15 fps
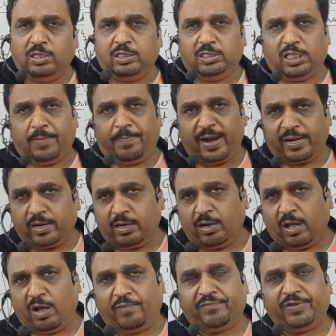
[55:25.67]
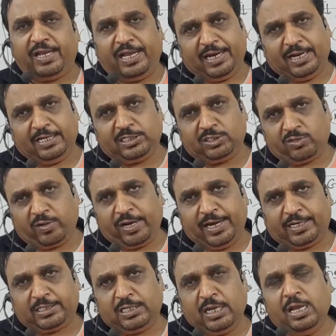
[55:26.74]
the pattern of English
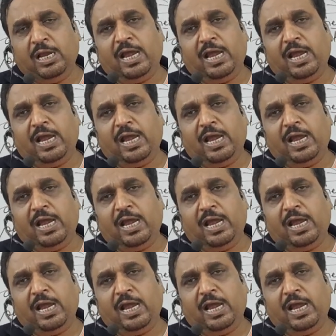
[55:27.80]
sonnets.